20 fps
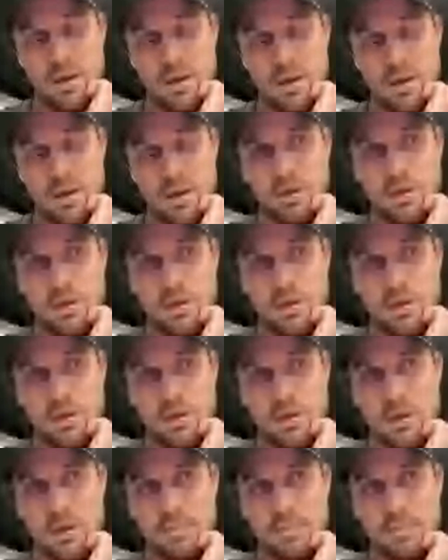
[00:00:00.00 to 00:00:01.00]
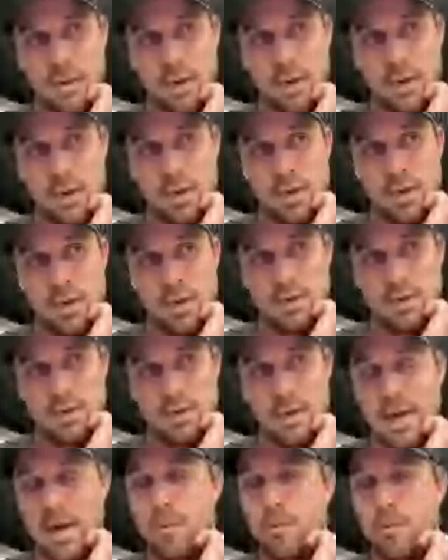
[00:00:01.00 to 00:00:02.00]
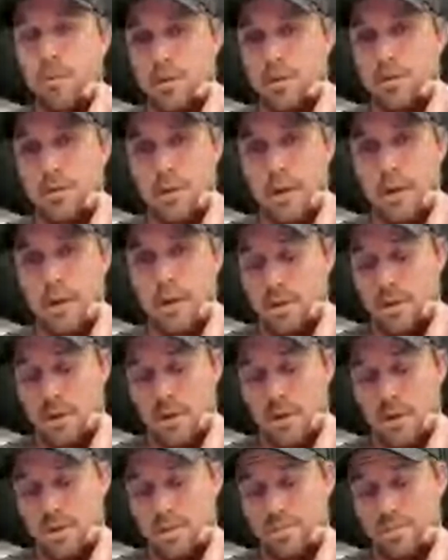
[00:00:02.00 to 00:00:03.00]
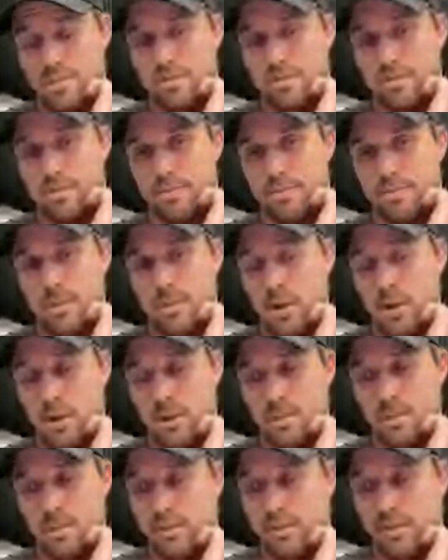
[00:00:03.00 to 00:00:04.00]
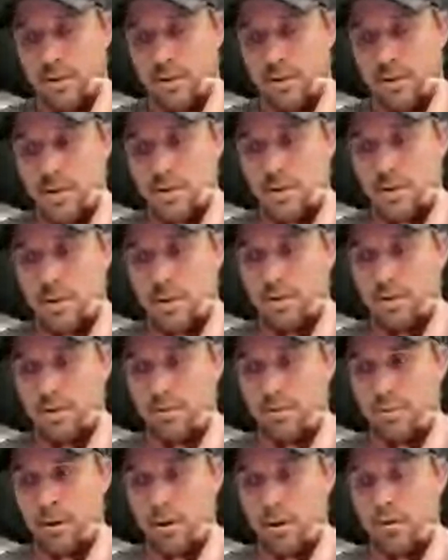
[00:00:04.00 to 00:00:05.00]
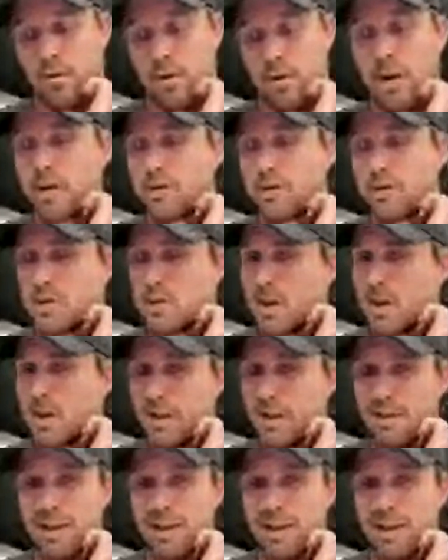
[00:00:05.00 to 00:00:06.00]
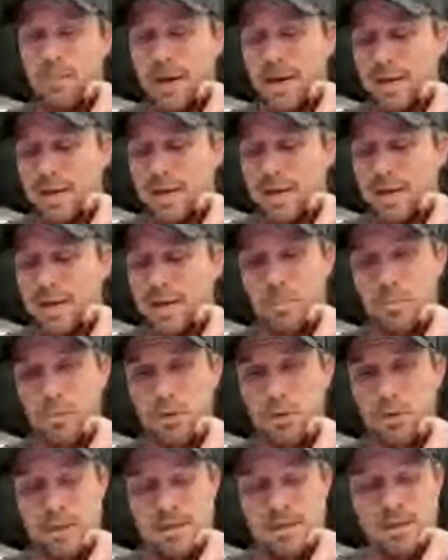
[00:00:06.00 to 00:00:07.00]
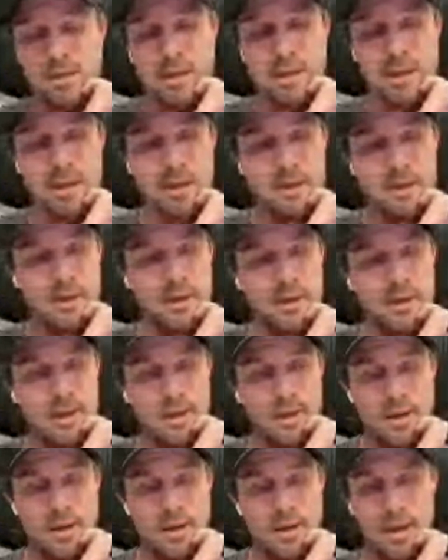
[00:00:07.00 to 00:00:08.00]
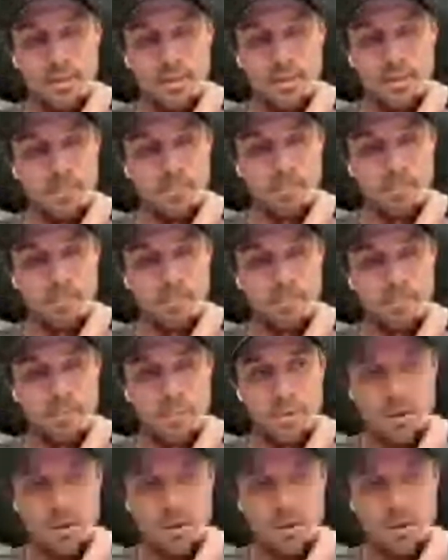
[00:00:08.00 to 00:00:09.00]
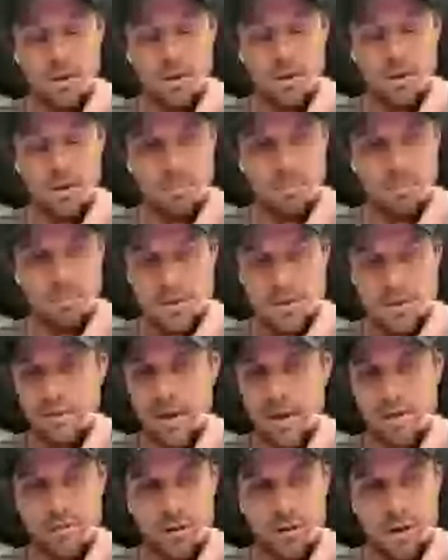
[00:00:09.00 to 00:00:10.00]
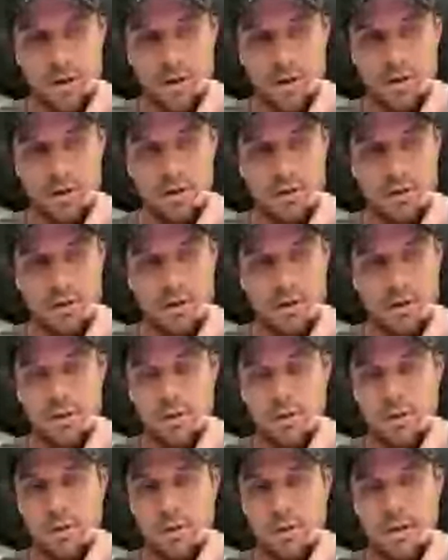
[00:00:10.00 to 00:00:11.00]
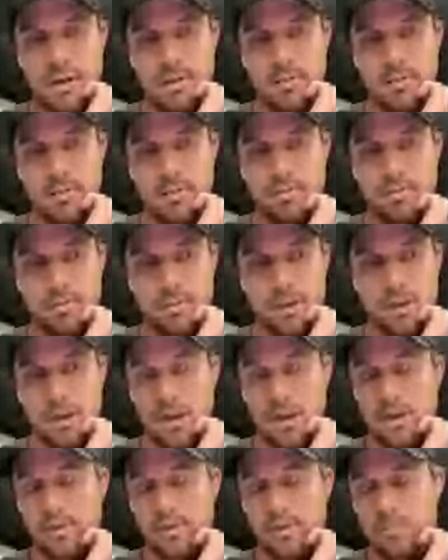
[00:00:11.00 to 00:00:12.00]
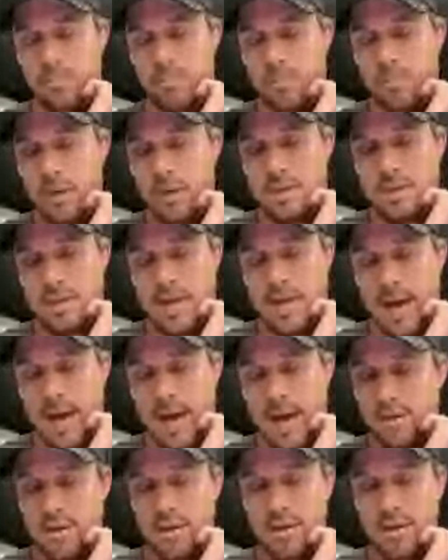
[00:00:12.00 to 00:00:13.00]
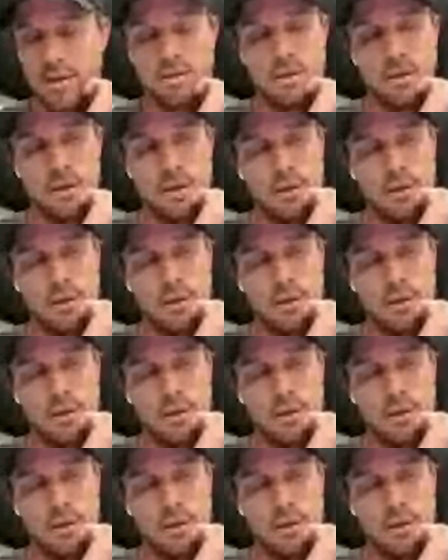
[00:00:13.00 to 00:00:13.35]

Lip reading: conduit to being able to do that, to go to, fantastic, beautiful countries like India, Pakistan, more recently, parts of Africa, even been to Canada,